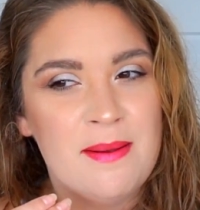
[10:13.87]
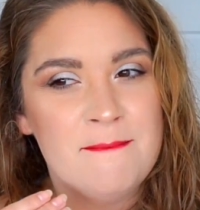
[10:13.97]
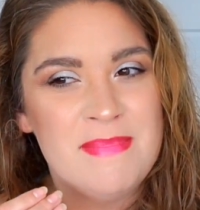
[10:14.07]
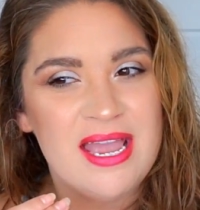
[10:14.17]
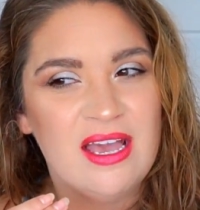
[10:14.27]

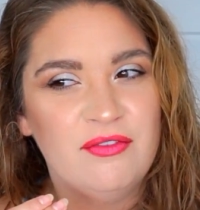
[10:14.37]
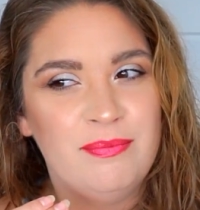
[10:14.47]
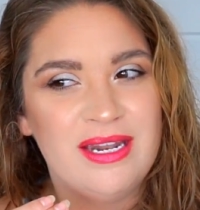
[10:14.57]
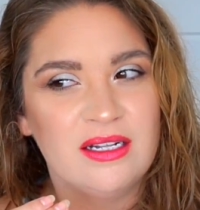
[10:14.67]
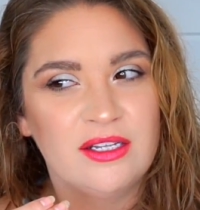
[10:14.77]
it may
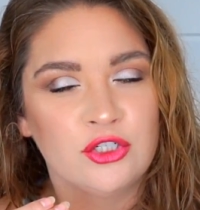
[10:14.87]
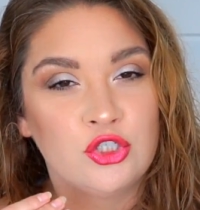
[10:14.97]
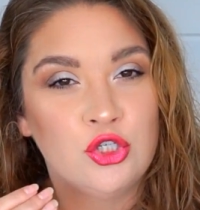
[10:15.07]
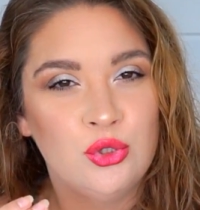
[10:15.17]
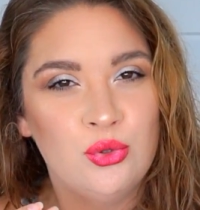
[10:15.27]
have been a little
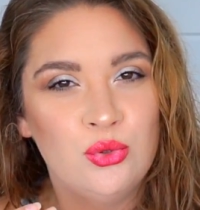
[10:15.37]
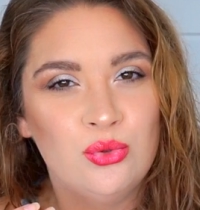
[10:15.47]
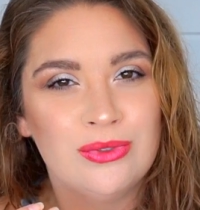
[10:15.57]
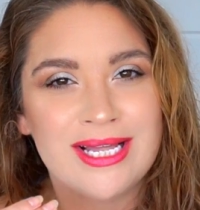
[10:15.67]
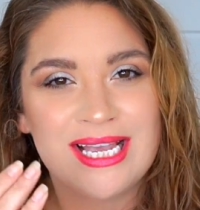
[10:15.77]

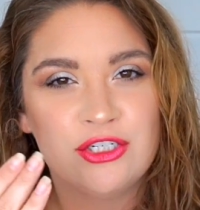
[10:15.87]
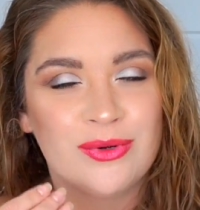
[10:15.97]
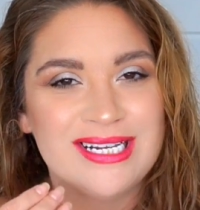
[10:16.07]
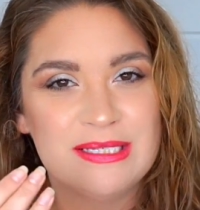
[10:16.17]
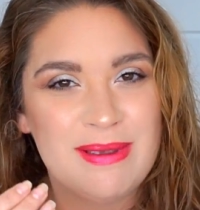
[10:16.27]
too like
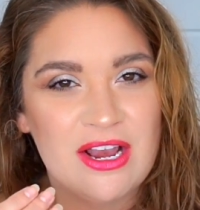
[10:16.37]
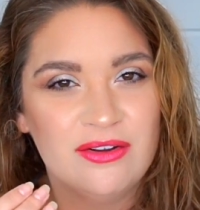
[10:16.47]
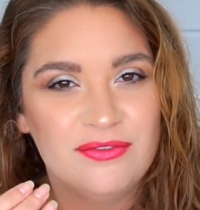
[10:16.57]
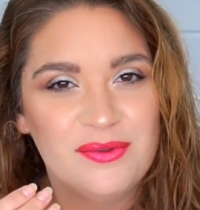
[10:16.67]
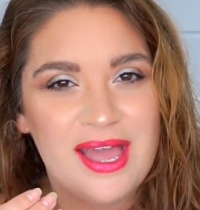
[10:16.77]

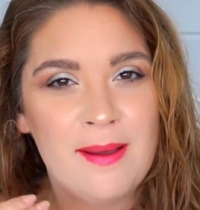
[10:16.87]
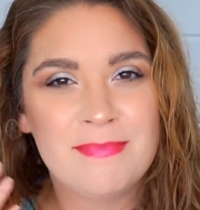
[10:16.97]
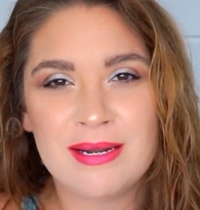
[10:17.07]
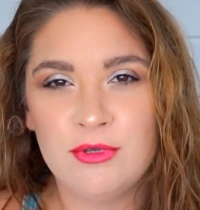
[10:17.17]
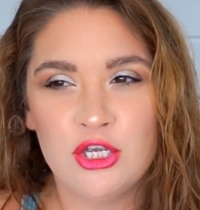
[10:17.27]
transparent for
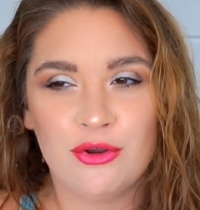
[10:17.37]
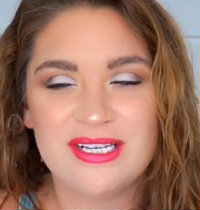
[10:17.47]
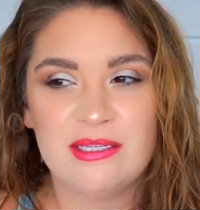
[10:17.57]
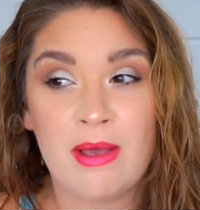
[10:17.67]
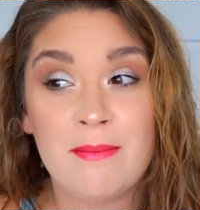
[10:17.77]
that, but I'm
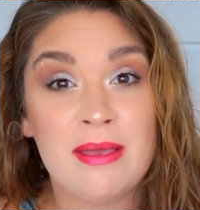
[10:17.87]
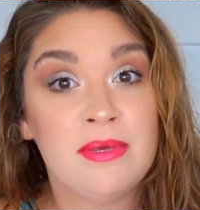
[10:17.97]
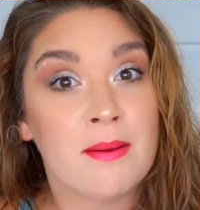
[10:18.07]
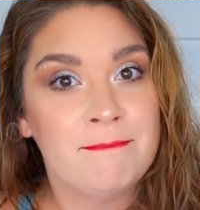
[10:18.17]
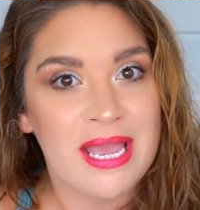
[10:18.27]
curious about
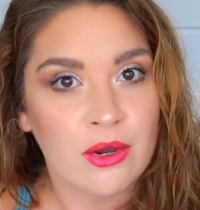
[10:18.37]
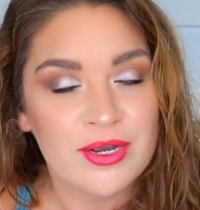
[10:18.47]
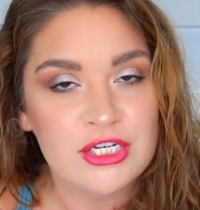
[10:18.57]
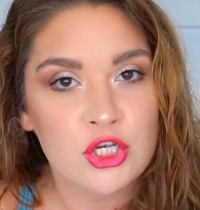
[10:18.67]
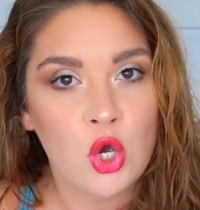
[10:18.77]
maybe a
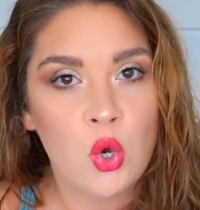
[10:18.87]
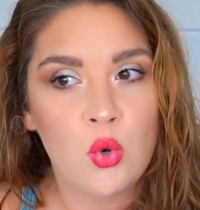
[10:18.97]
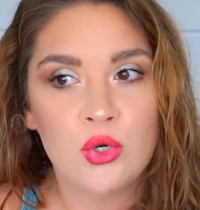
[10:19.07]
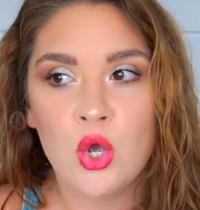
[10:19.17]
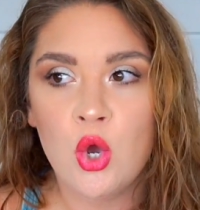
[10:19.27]
berry
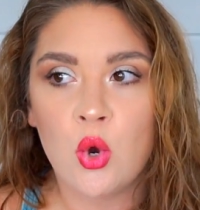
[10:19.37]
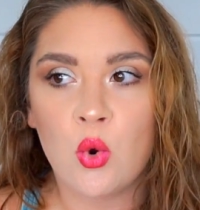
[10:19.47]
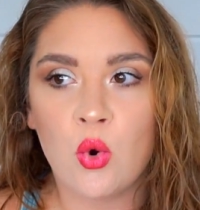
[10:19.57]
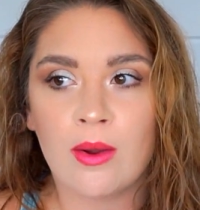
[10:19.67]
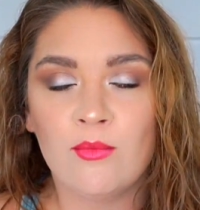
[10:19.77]
tone
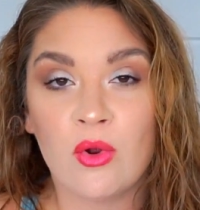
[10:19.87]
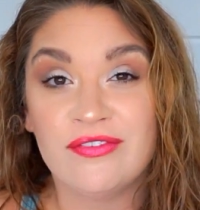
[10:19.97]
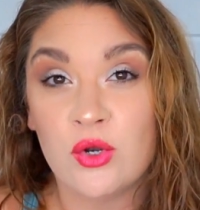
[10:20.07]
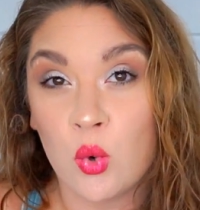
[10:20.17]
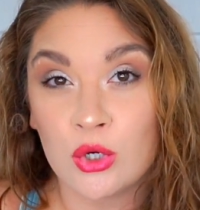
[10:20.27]
or more of
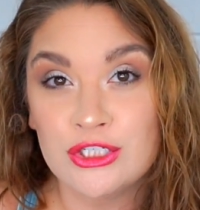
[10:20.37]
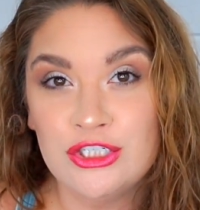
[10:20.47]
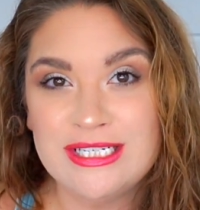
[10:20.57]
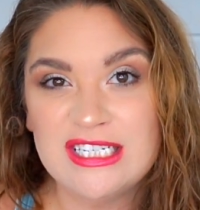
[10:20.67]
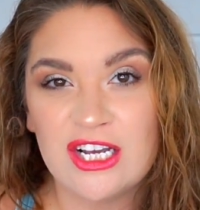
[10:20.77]
an
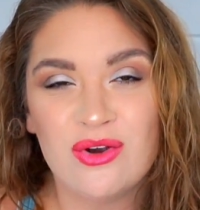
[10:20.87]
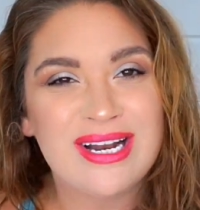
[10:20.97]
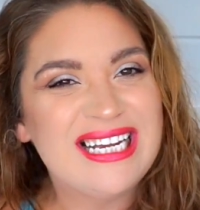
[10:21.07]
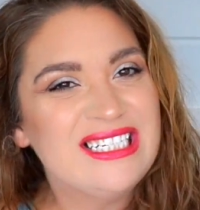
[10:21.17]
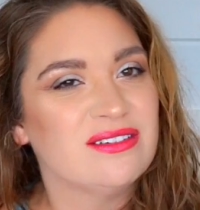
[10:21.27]
orangey
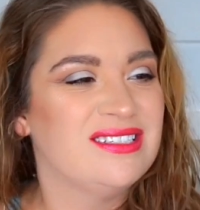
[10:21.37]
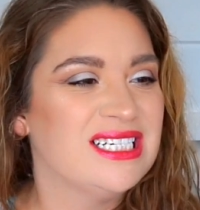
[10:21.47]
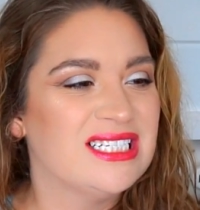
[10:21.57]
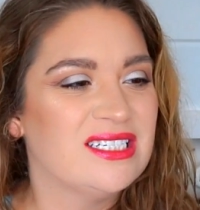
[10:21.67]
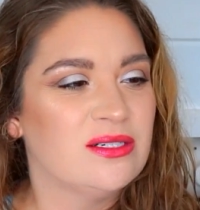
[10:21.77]
tone. I don't
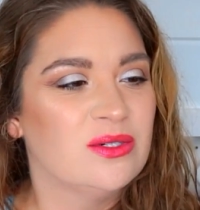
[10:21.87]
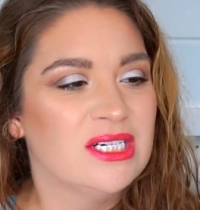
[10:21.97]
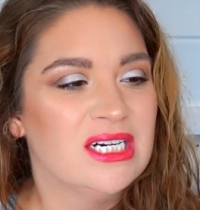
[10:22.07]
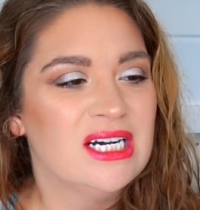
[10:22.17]
know.